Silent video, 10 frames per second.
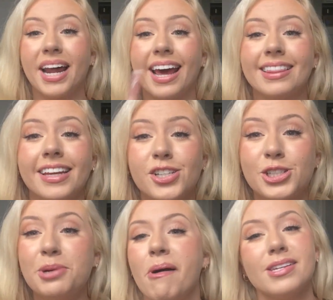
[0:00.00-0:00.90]
at least
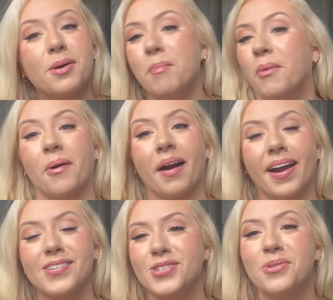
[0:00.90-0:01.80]
she wasn't
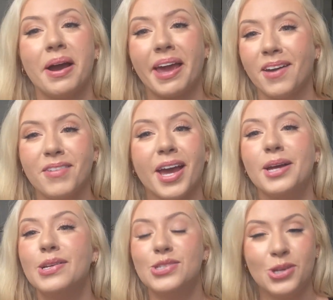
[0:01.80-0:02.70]
boring. So I gave it
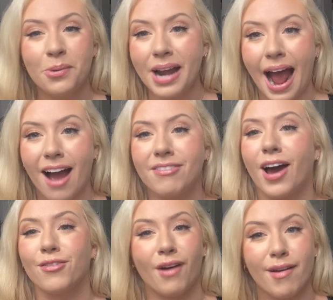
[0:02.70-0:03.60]
2.5 out
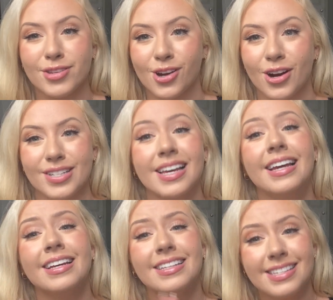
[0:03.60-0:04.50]
of 5 stars.
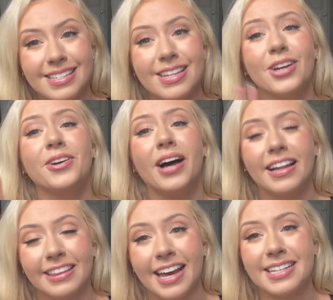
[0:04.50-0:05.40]
Still a
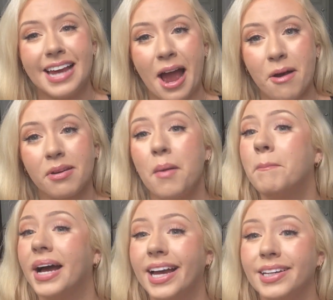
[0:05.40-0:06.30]
letdown,
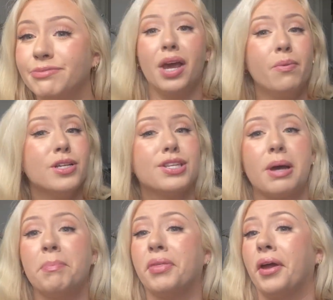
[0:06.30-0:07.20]
but it was
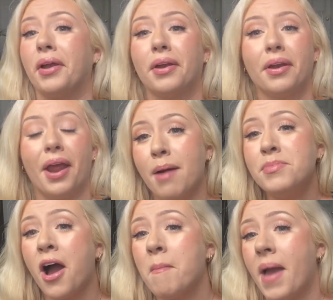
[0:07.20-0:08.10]
something. I'm
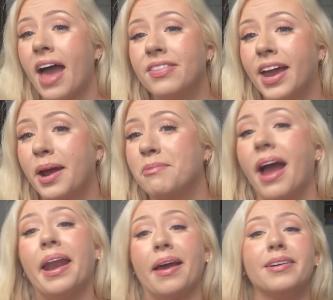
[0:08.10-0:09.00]
not mad that I read it.